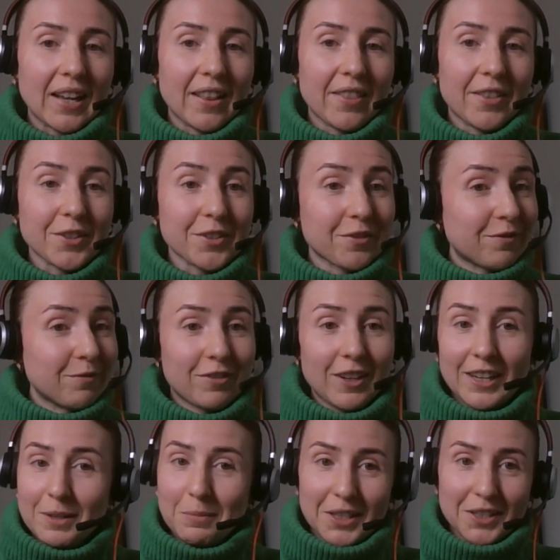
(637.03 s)
There's
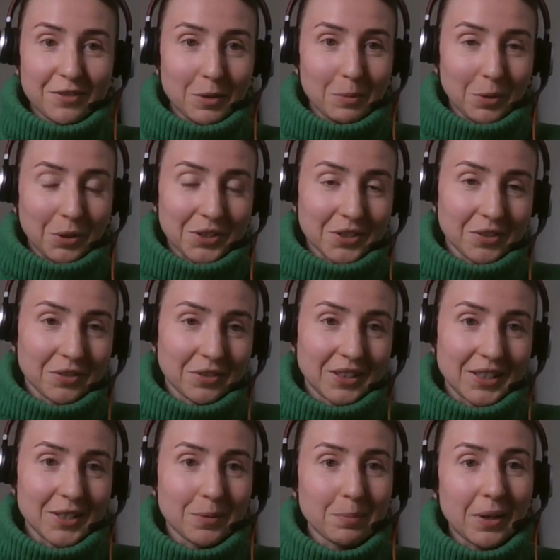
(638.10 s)
very mixed viewpoints on
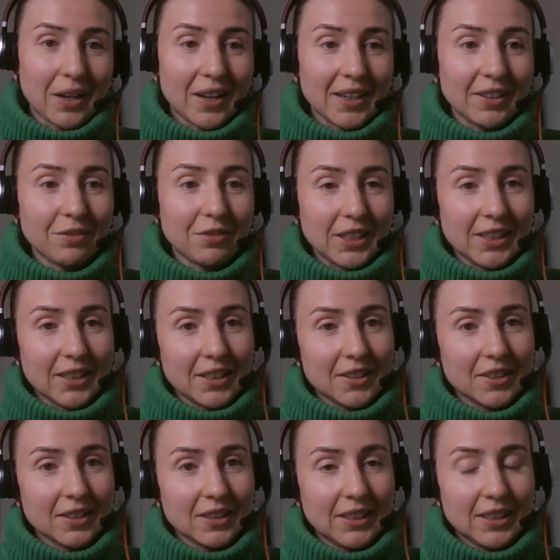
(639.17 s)
this, but I really like
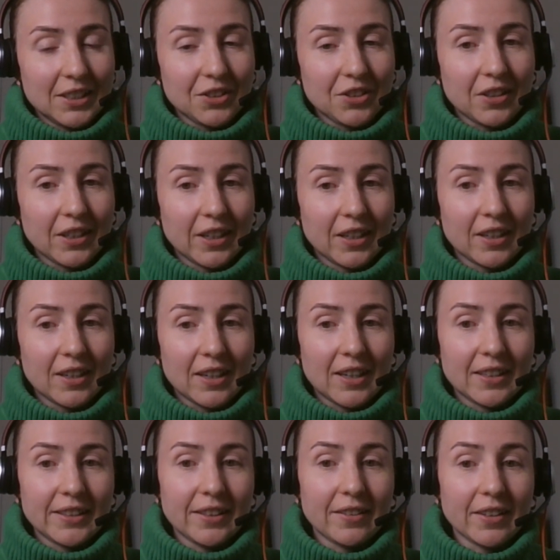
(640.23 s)
to lean into that.
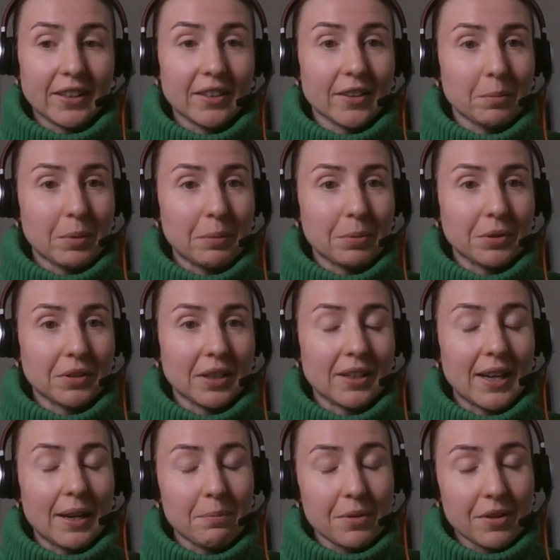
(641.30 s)
I think that people can
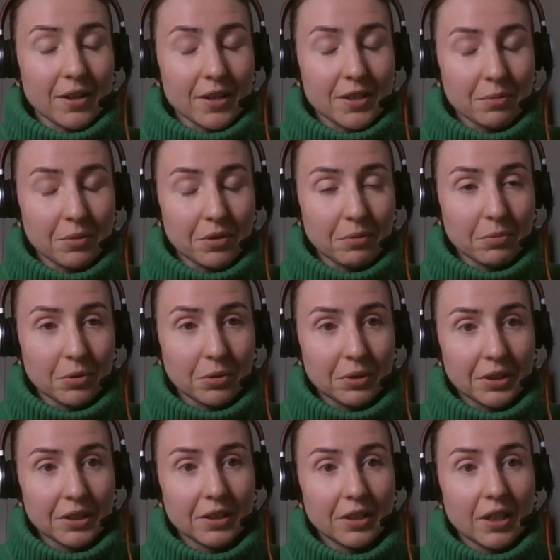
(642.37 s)
empathize with you
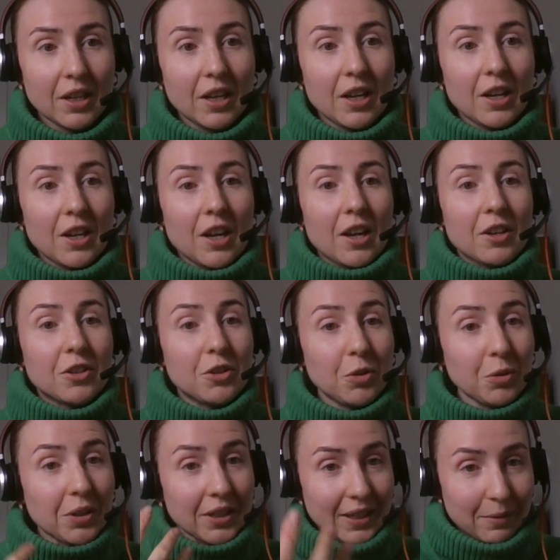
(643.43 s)
more.
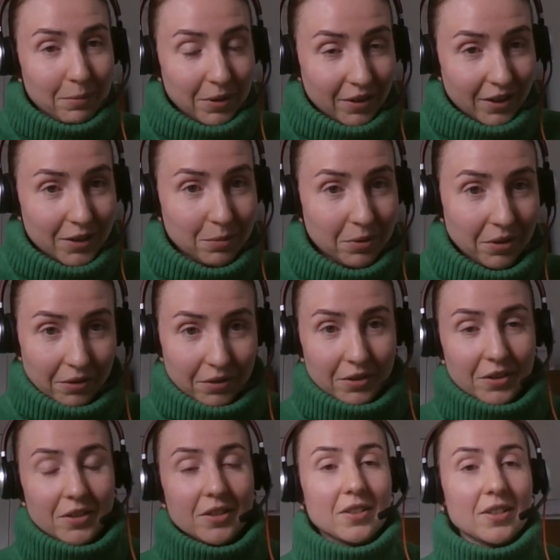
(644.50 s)
You can empathize with
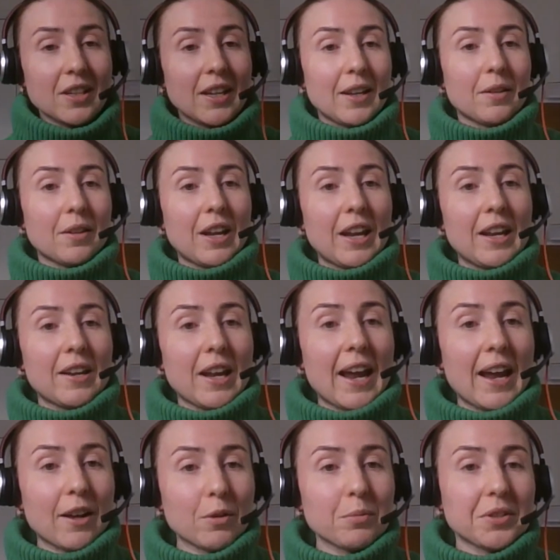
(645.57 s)
others. It
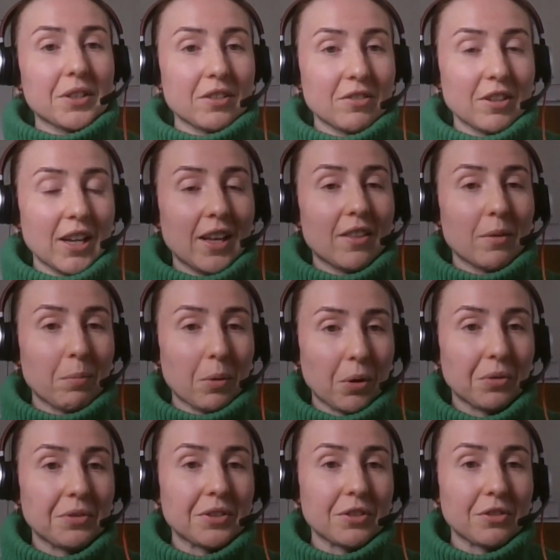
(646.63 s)
helps create the
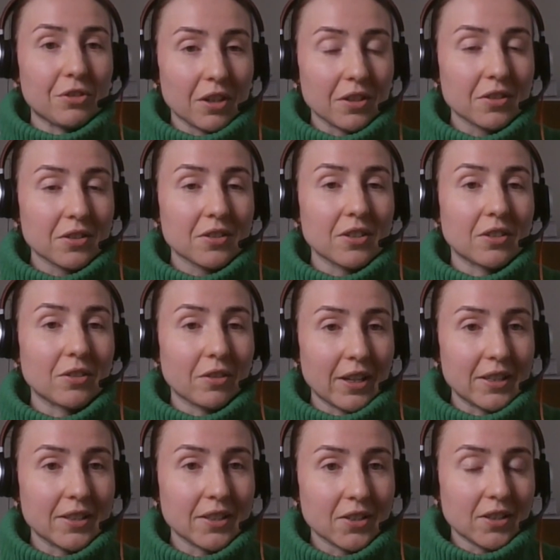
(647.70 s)
bond and trust and
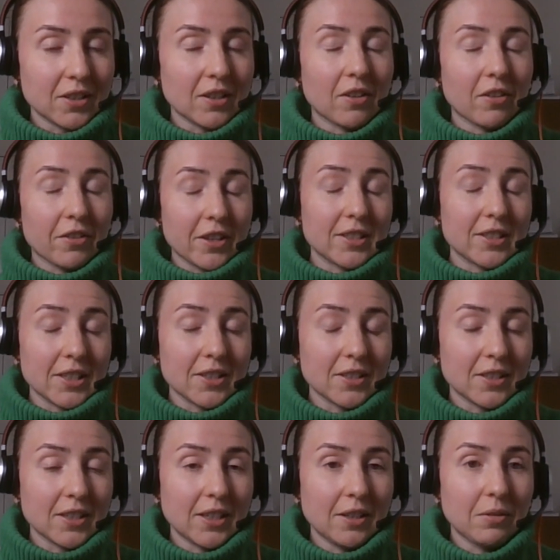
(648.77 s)

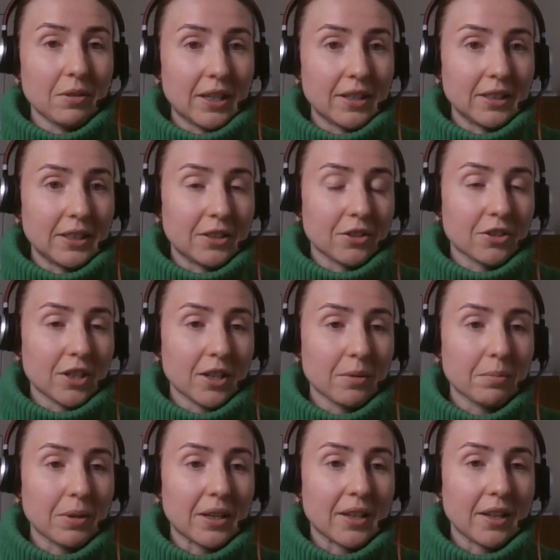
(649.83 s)
authenticity in leadership.
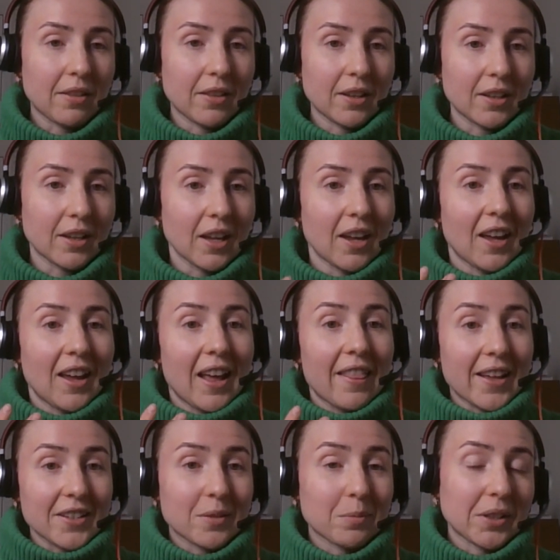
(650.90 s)
And I think
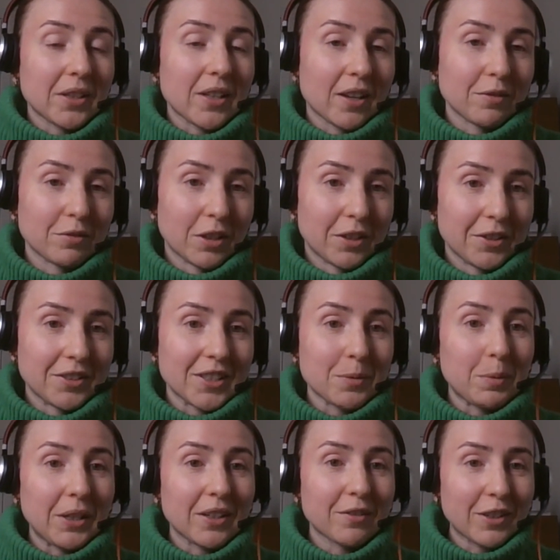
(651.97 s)
that's something that I've learned as
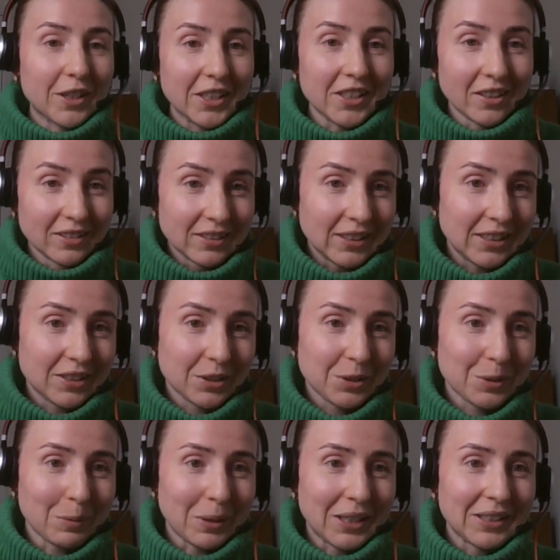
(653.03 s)
being a very young leader
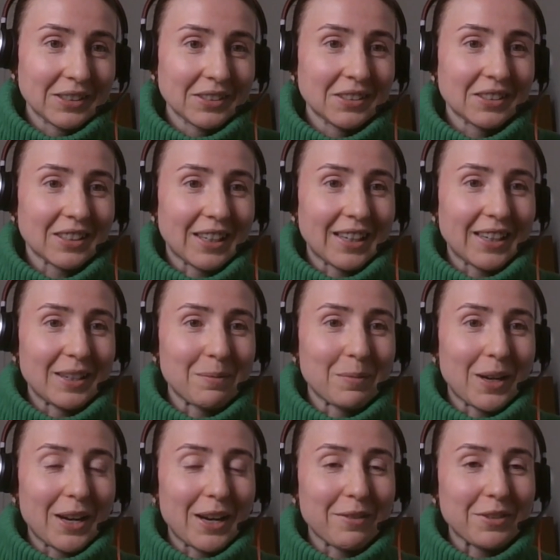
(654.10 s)
as well. I
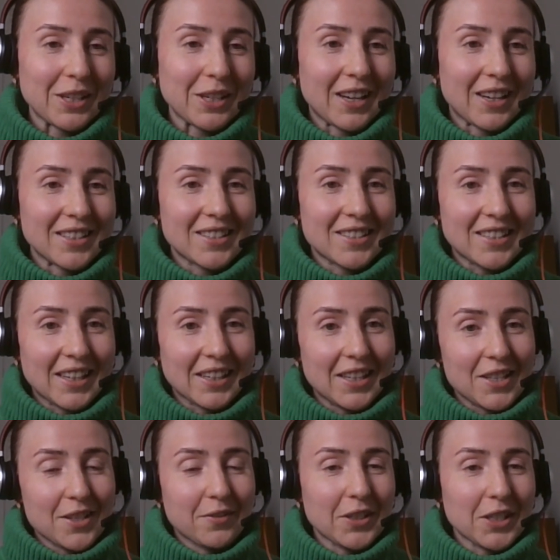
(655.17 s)
haven't had
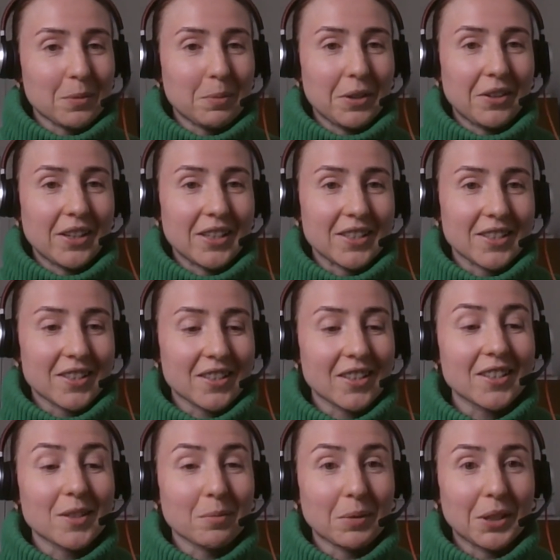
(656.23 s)
decades of experience like
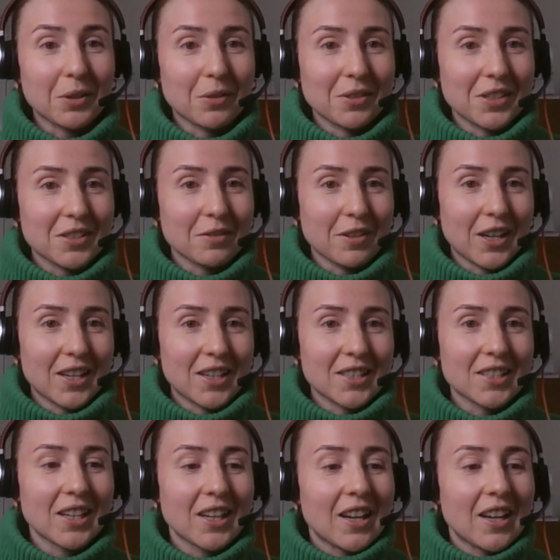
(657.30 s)
some of my colleagues have had.